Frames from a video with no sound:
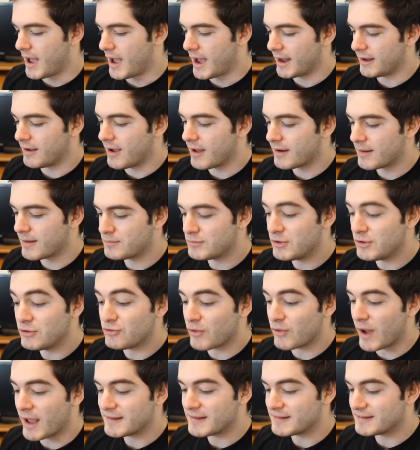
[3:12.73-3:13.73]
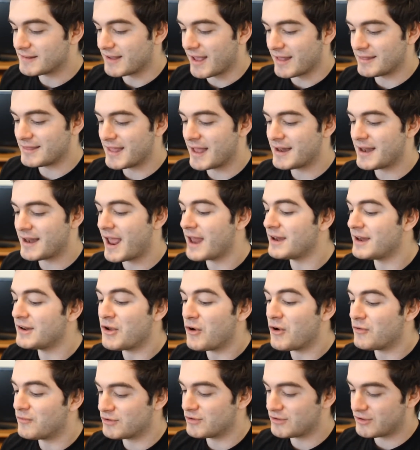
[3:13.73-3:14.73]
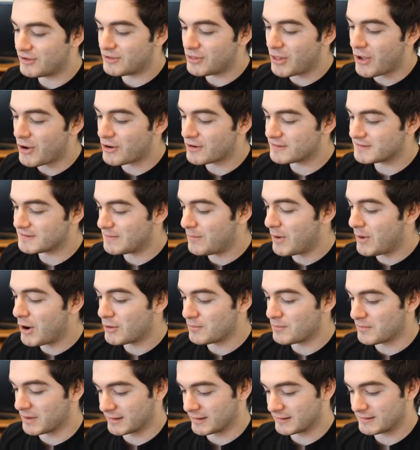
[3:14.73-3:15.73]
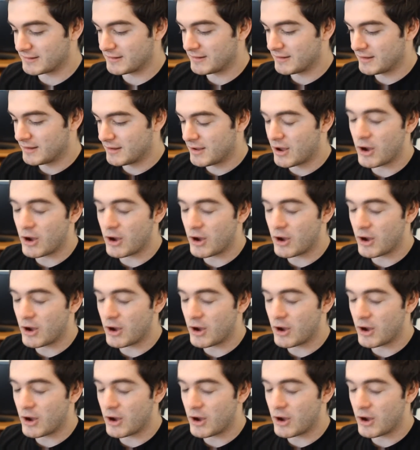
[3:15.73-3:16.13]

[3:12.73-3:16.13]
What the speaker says: I got up to dress and then headed over to Clara's apartment.